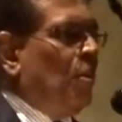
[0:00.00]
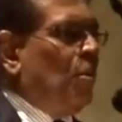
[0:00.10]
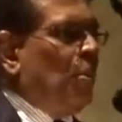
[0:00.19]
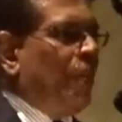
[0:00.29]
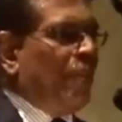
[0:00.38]

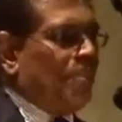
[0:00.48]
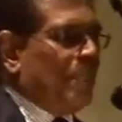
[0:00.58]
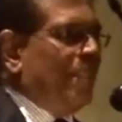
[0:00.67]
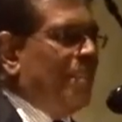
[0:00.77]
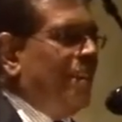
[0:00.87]
We helped
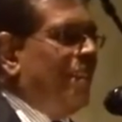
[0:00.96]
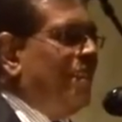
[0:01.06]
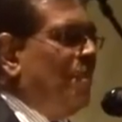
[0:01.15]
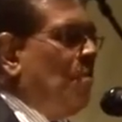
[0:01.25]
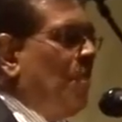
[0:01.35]
each other,
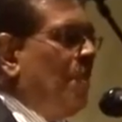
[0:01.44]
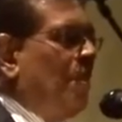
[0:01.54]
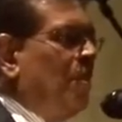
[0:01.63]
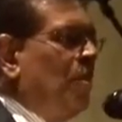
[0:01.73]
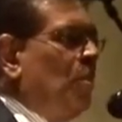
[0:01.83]

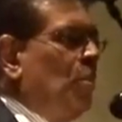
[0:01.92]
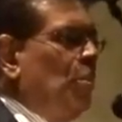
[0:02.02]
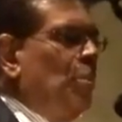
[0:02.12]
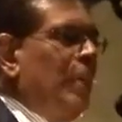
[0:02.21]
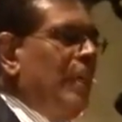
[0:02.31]

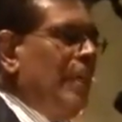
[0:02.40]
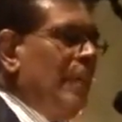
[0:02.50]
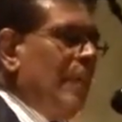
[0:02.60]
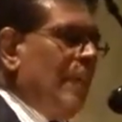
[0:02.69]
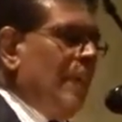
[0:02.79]

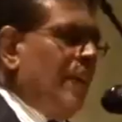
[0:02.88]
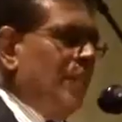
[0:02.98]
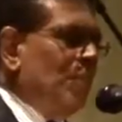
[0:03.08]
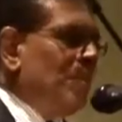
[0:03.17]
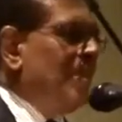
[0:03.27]
we
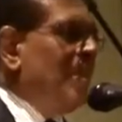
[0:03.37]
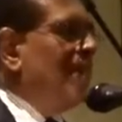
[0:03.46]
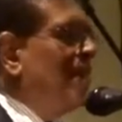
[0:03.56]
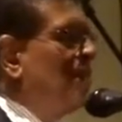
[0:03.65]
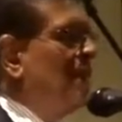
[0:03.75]

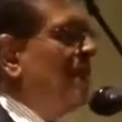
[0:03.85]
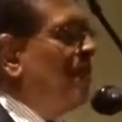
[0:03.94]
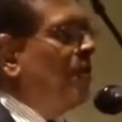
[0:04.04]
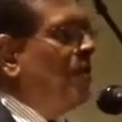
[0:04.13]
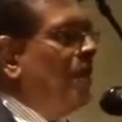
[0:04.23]
associated with
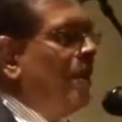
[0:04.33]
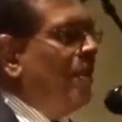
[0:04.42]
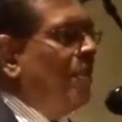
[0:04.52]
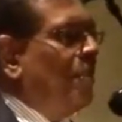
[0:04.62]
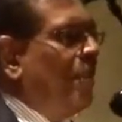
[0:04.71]
everyone,
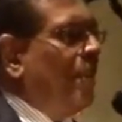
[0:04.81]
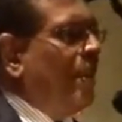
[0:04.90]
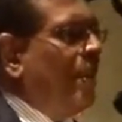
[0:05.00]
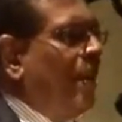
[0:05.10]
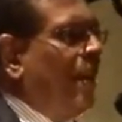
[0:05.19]

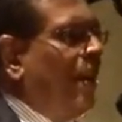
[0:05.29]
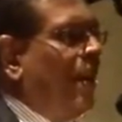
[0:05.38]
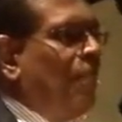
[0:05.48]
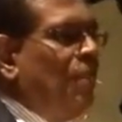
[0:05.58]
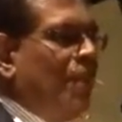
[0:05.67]

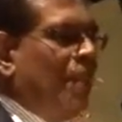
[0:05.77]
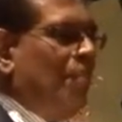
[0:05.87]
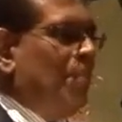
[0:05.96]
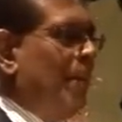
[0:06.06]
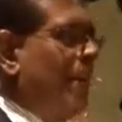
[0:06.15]
and we
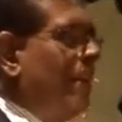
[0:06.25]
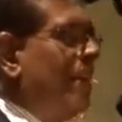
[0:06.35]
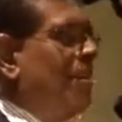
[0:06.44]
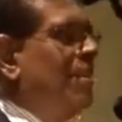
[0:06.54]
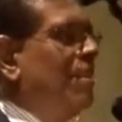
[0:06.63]
kept our
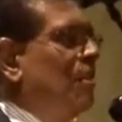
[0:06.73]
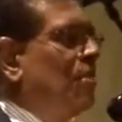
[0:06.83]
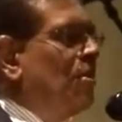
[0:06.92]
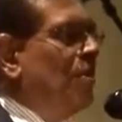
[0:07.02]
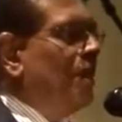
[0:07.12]

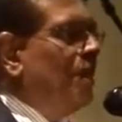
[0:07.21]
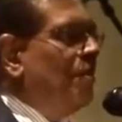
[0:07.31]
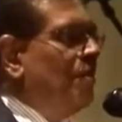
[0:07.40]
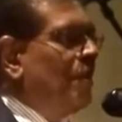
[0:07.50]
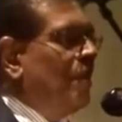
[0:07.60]
relationships going,
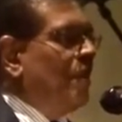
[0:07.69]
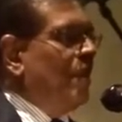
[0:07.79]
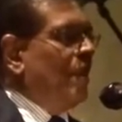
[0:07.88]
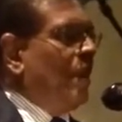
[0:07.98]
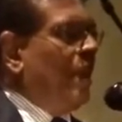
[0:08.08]

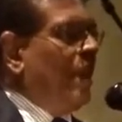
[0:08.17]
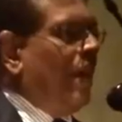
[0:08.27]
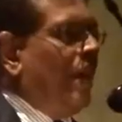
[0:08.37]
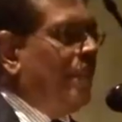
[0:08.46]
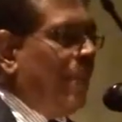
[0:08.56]

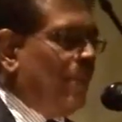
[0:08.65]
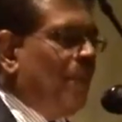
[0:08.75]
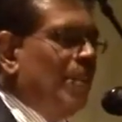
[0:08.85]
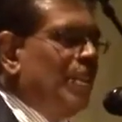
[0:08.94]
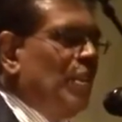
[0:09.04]
and that
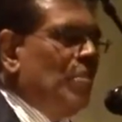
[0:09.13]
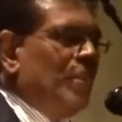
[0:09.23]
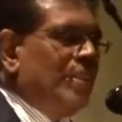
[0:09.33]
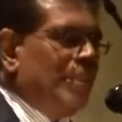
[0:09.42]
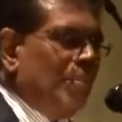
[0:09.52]
friendship
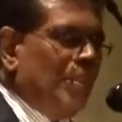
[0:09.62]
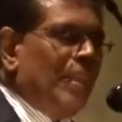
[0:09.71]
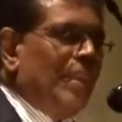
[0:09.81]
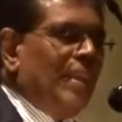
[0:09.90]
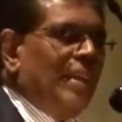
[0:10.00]
is
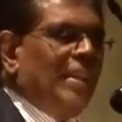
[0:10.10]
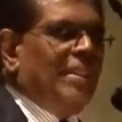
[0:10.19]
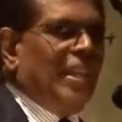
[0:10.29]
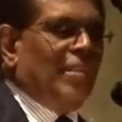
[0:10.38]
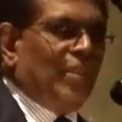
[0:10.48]
something
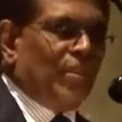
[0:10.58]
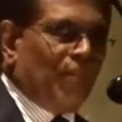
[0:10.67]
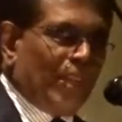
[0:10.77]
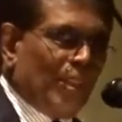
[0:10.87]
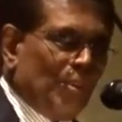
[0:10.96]
that we
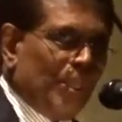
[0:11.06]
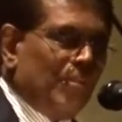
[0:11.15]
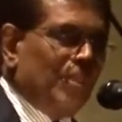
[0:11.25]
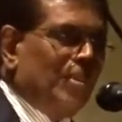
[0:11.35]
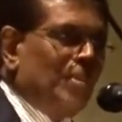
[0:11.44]
value
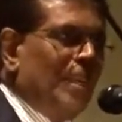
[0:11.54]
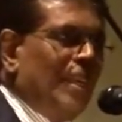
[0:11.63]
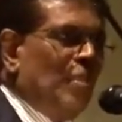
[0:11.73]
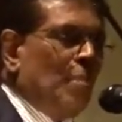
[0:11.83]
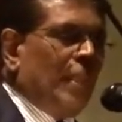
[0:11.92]
even
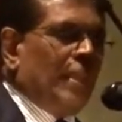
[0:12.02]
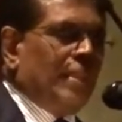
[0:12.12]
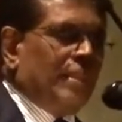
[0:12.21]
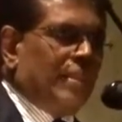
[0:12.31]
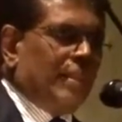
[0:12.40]
today.
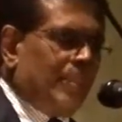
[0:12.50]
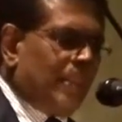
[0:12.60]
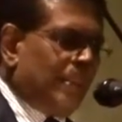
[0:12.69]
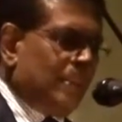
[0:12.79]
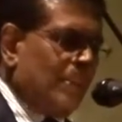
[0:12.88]
The
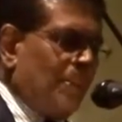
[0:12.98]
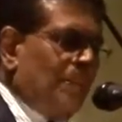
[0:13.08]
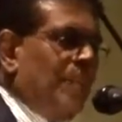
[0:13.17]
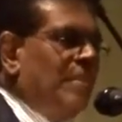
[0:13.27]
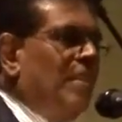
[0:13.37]
success of
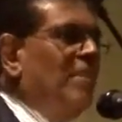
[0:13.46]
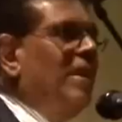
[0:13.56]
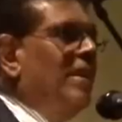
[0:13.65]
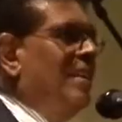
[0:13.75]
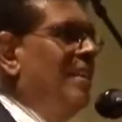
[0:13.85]
this
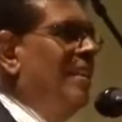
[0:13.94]
event